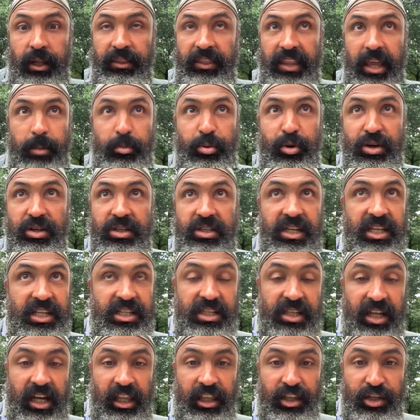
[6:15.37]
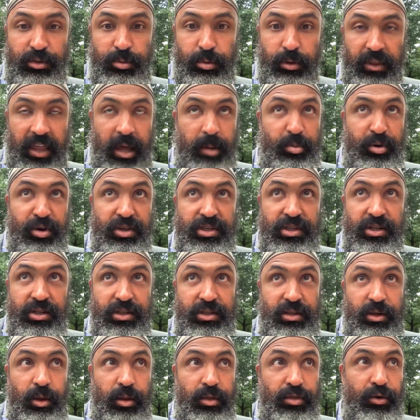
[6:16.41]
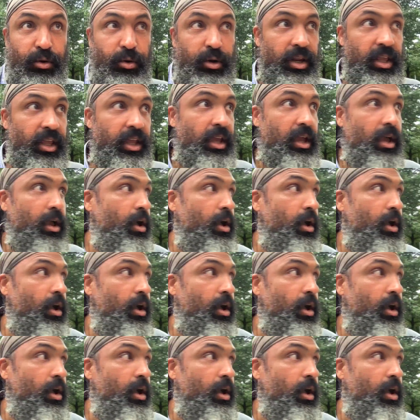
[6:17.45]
that person is knowledgeable, that person is an authority.